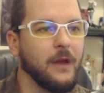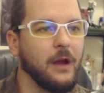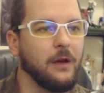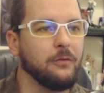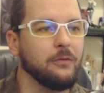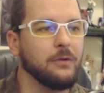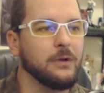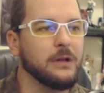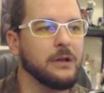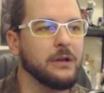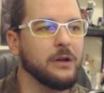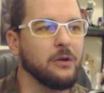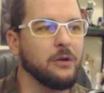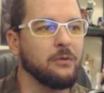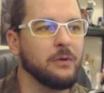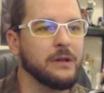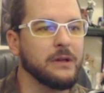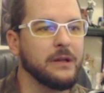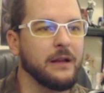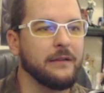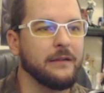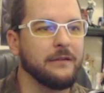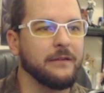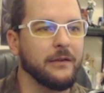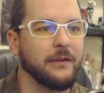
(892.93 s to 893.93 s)
I really don't want
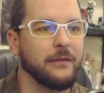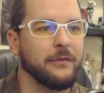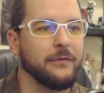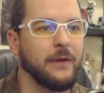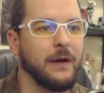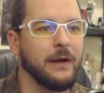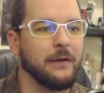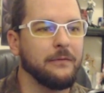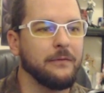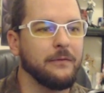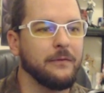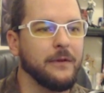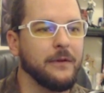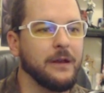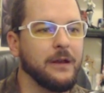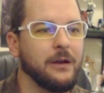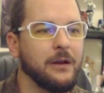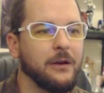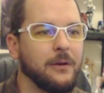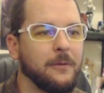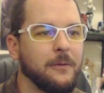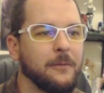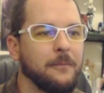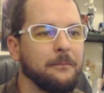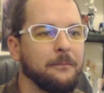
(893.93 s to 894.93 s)
that 6/5
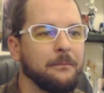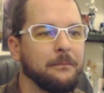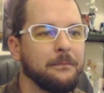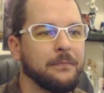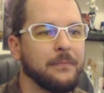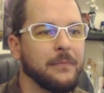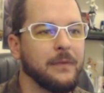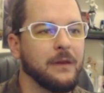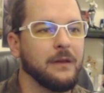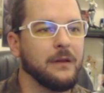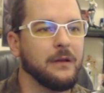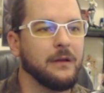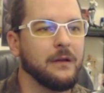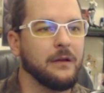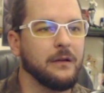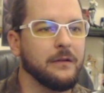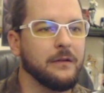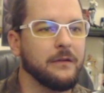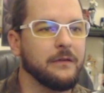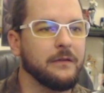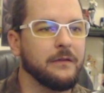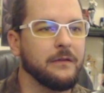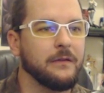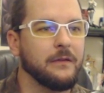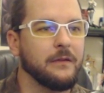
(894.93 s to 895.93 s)
here,
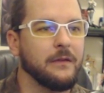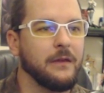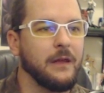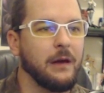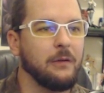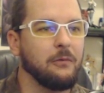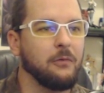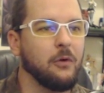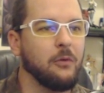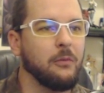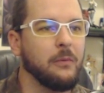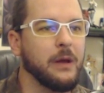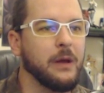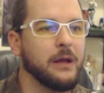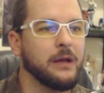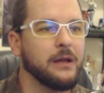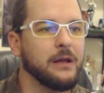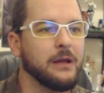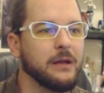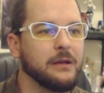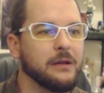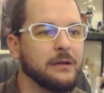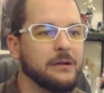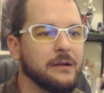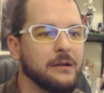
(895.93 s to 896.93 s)
because that will make
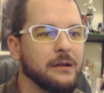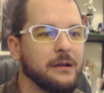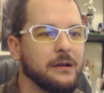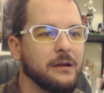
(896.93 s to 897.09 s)
it